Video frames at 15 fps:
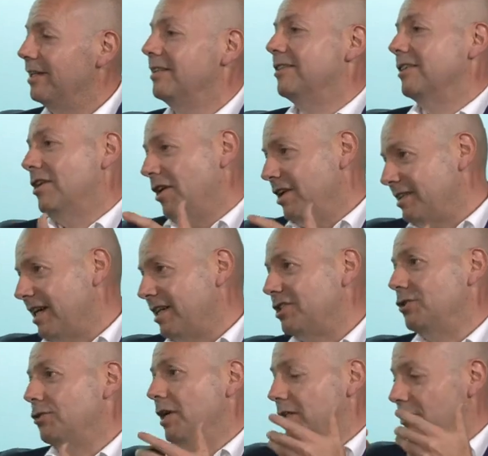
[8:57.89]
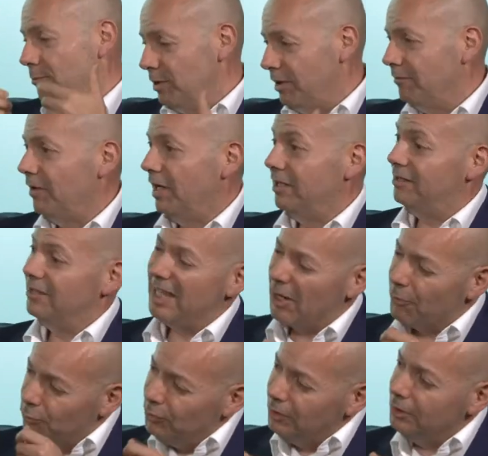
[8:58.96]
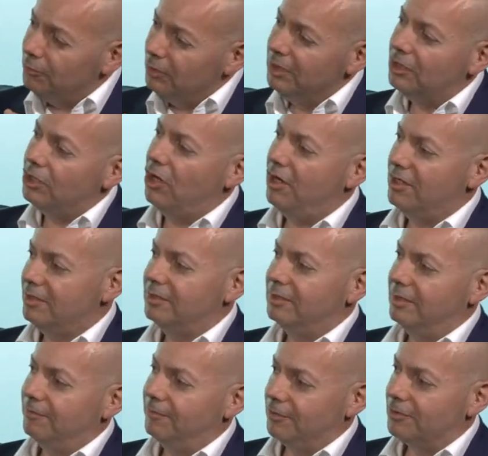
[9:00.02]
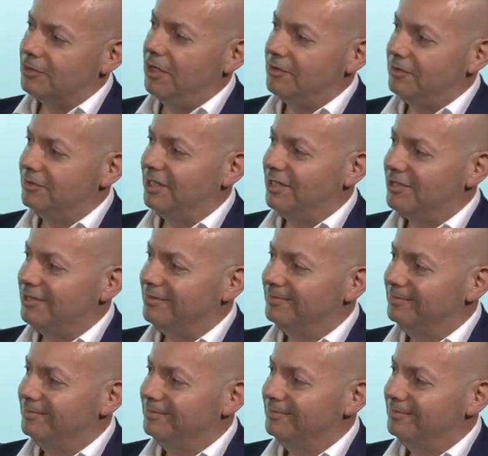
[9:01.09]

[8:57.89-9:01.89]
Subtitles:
to contact you and to be invited to that really, really costly first consultation.